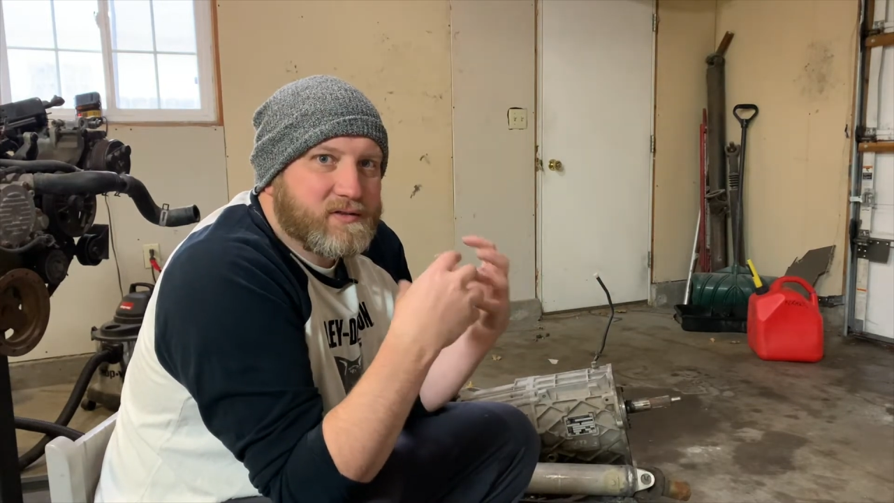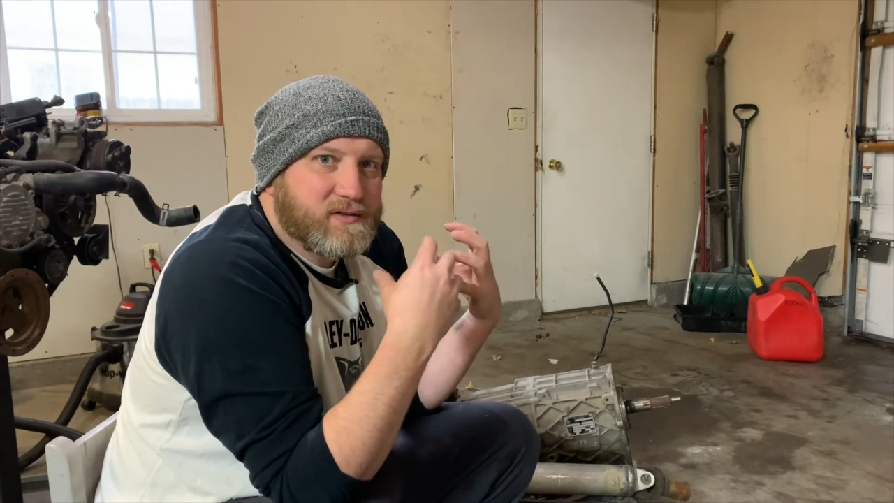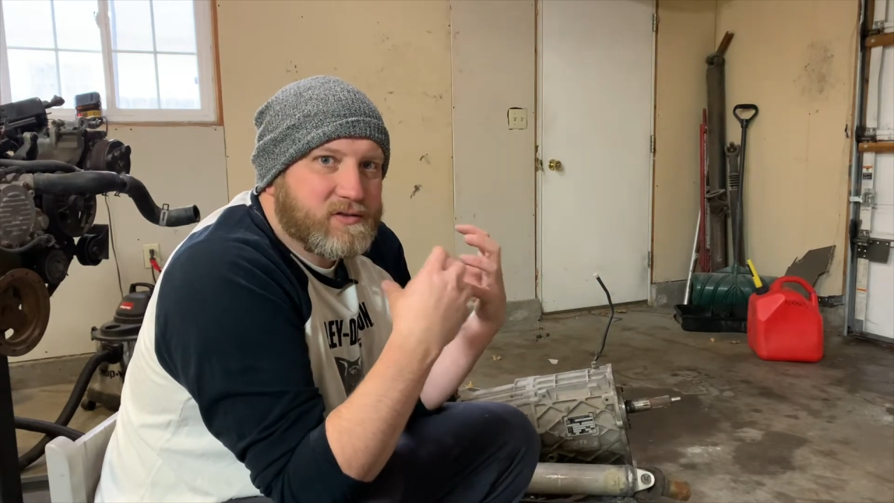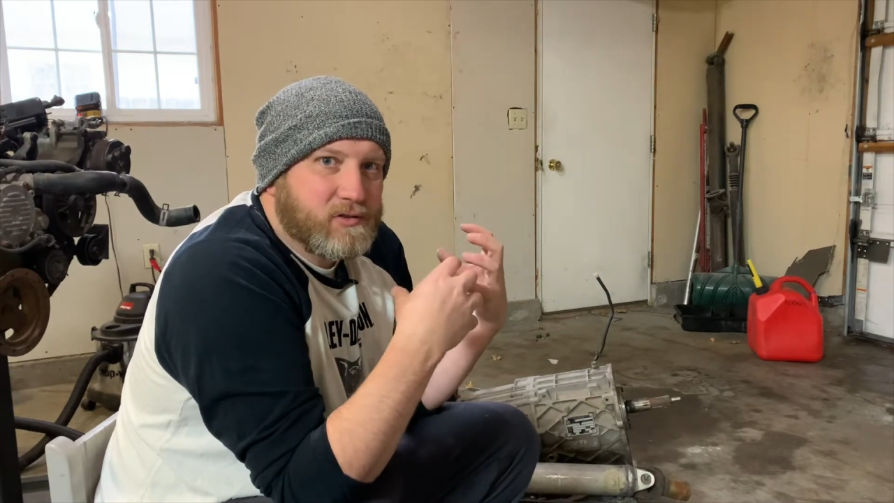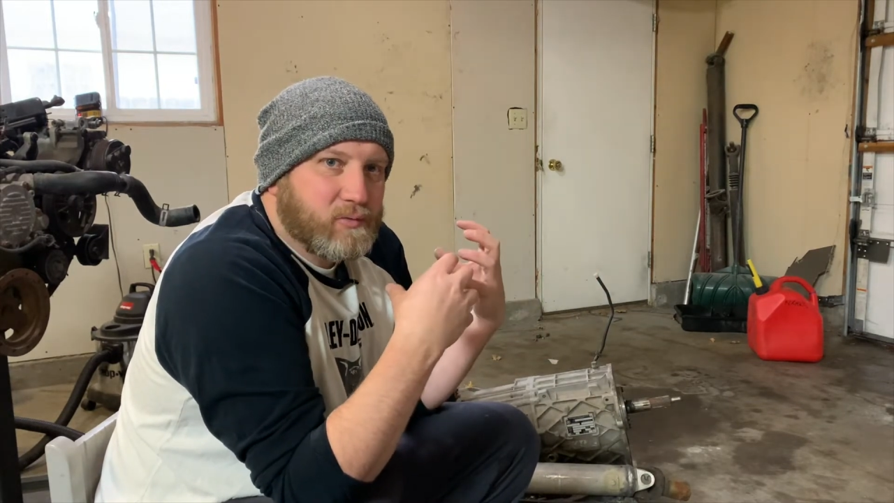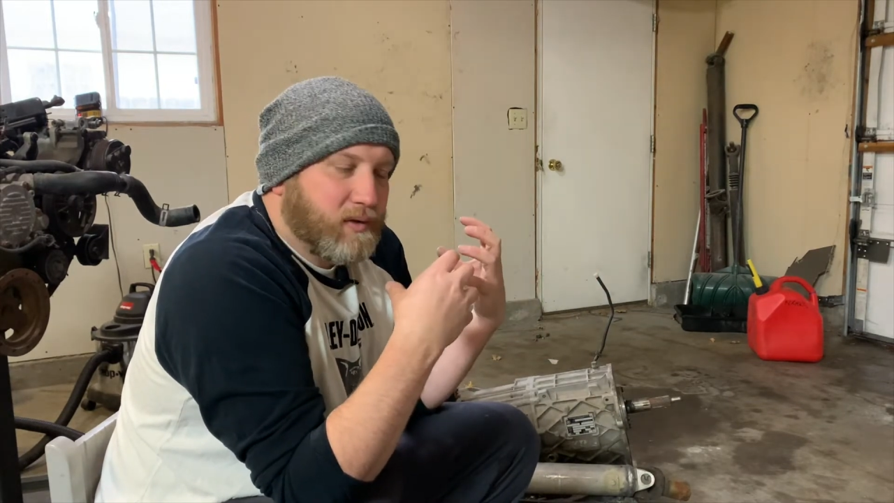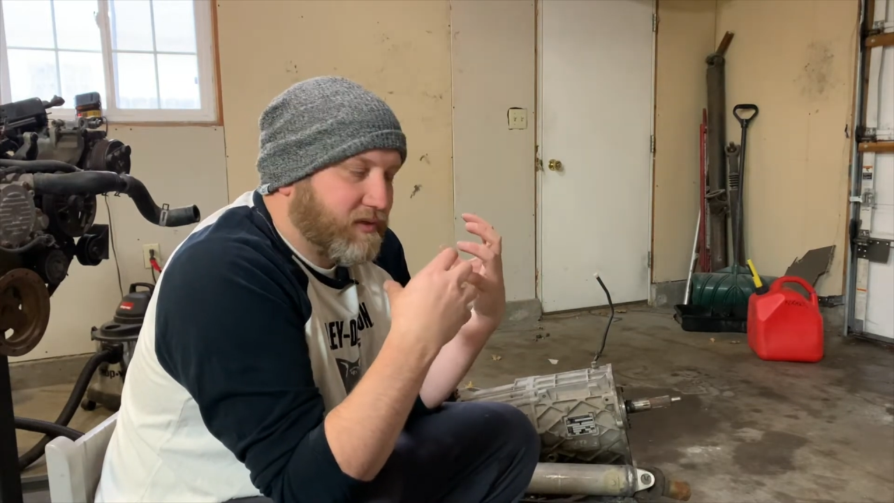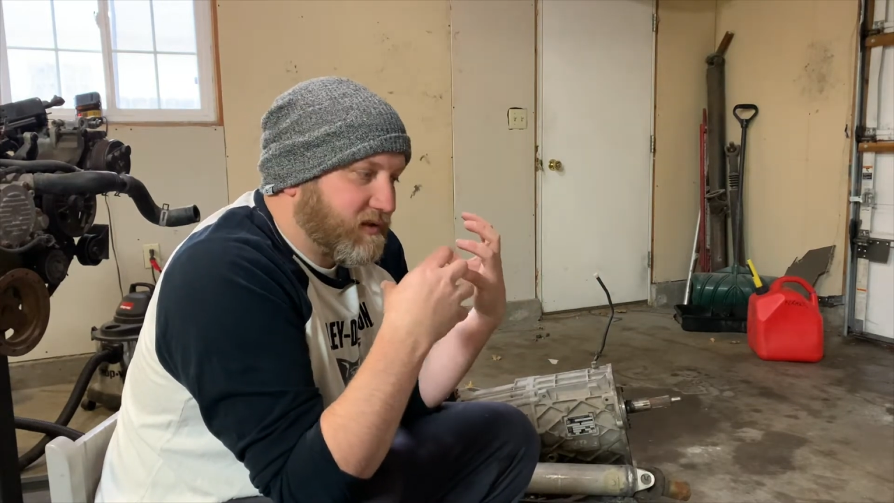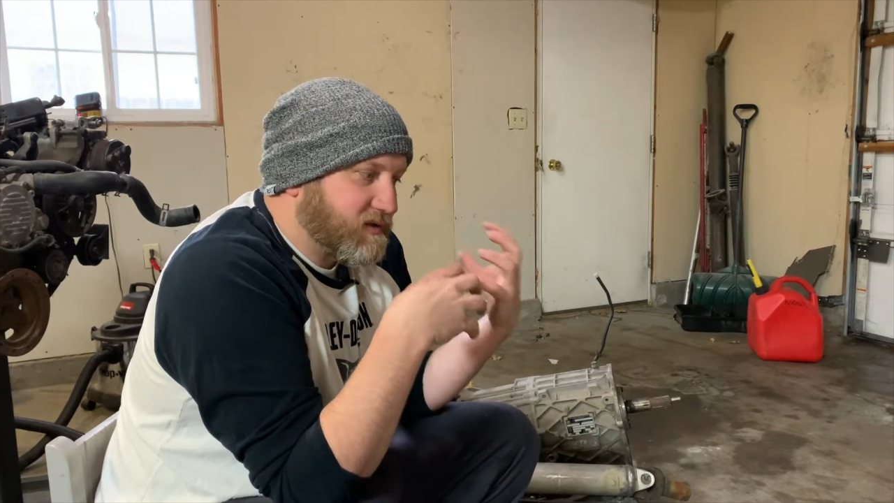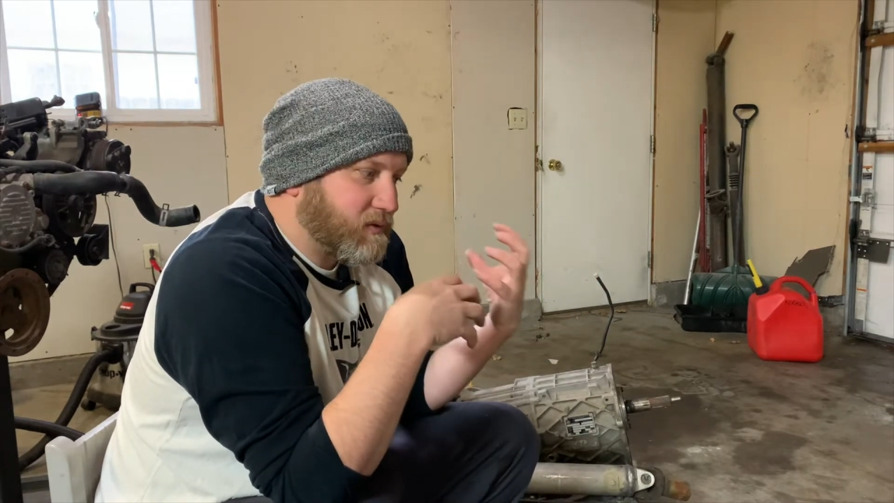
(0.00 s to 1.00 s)
to do
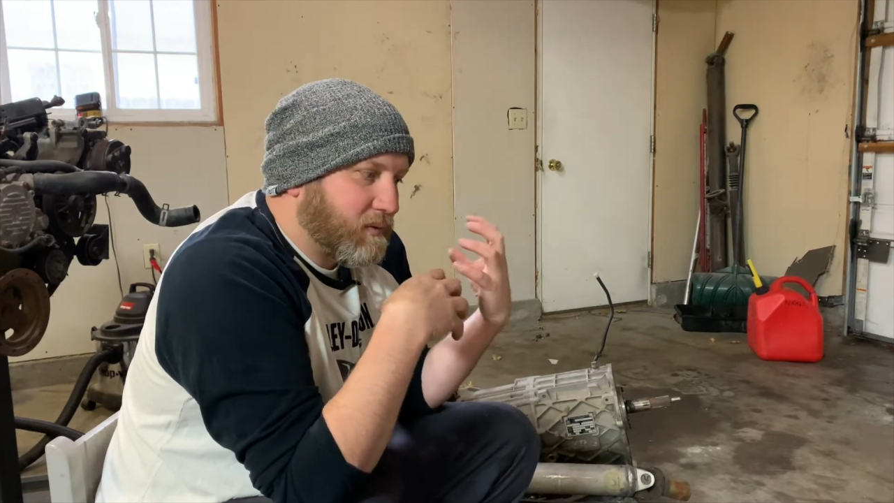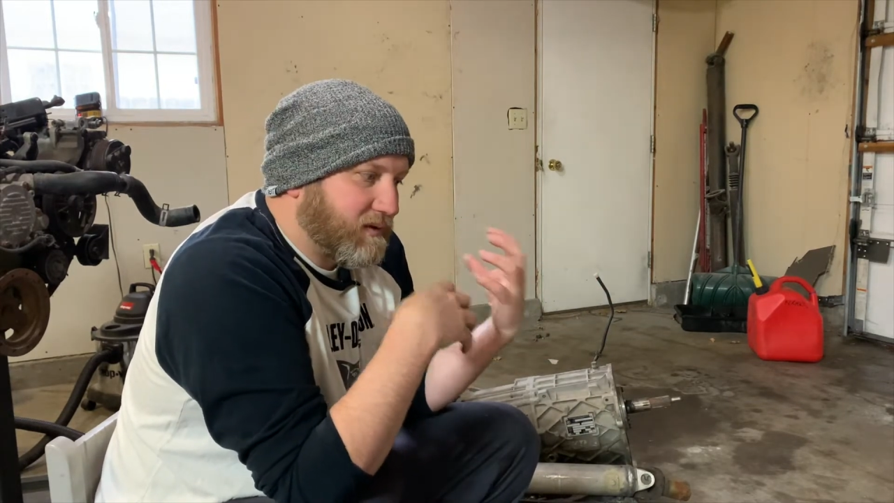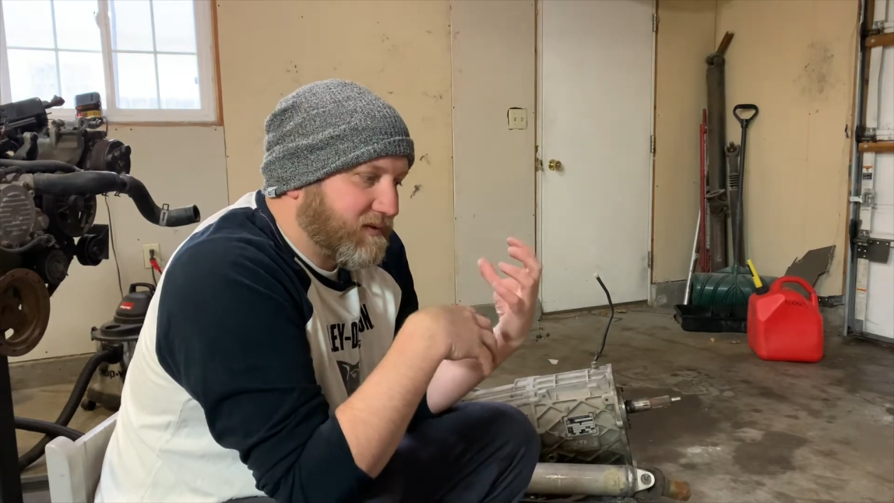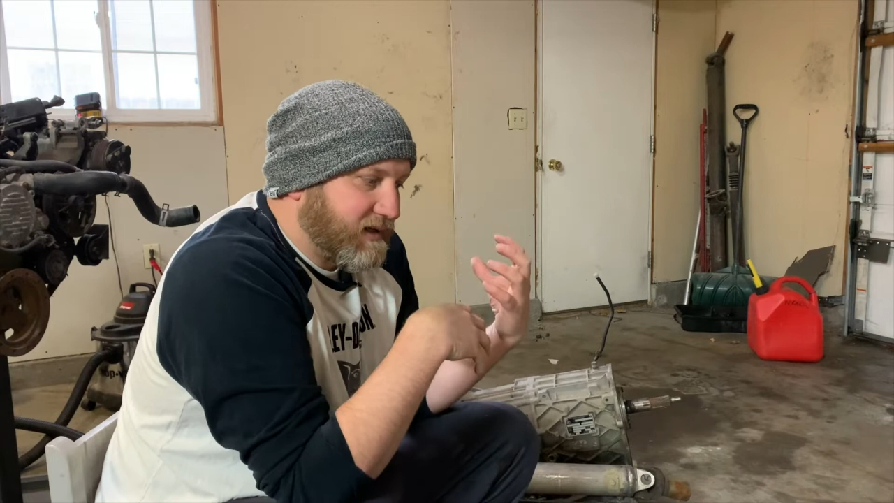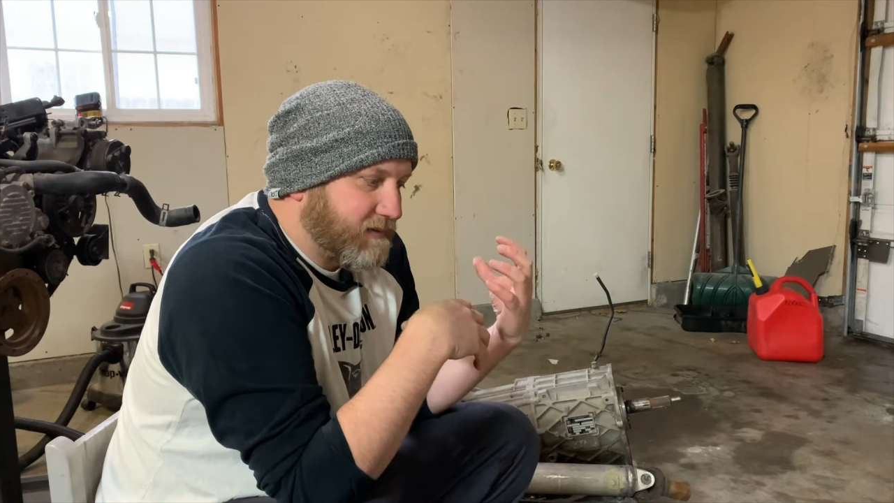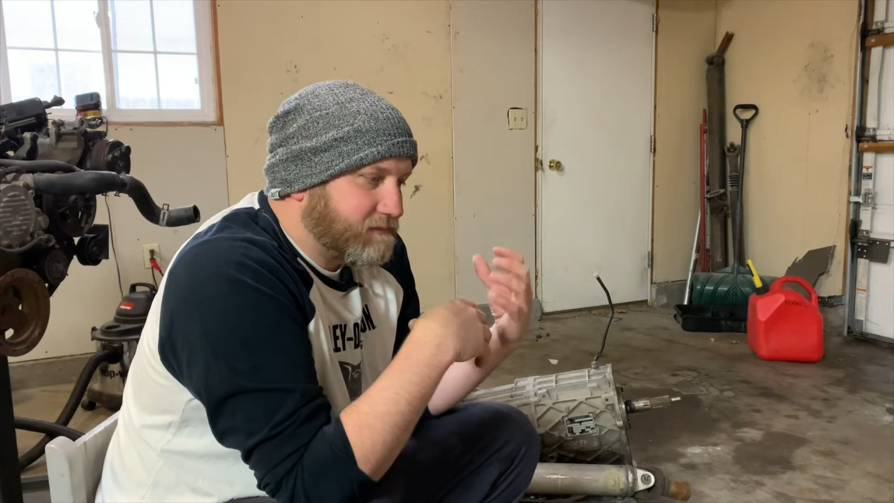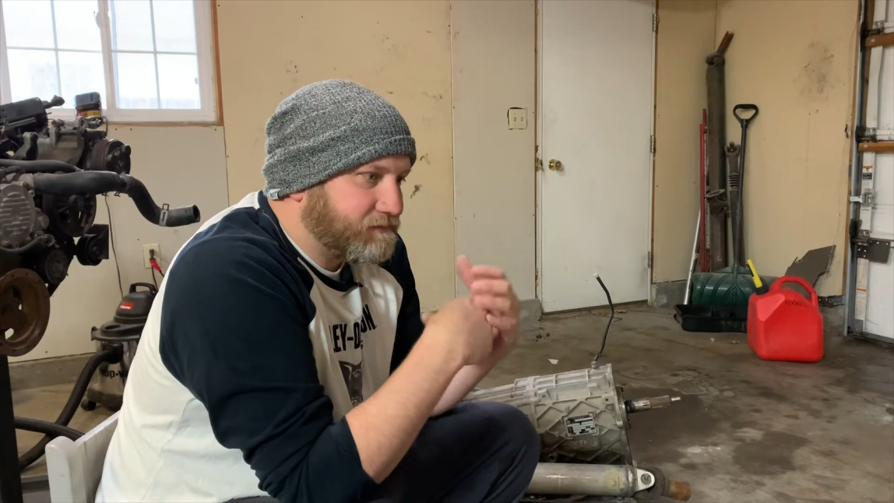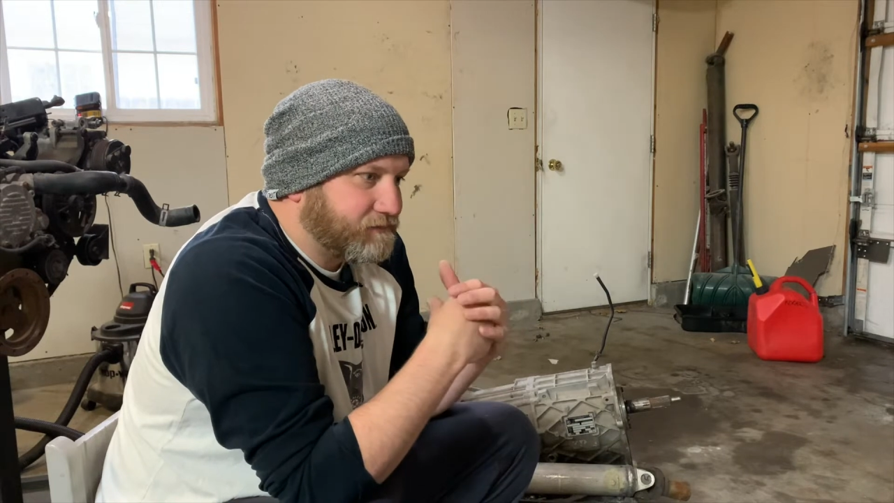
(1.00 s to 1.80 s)
with this Corvette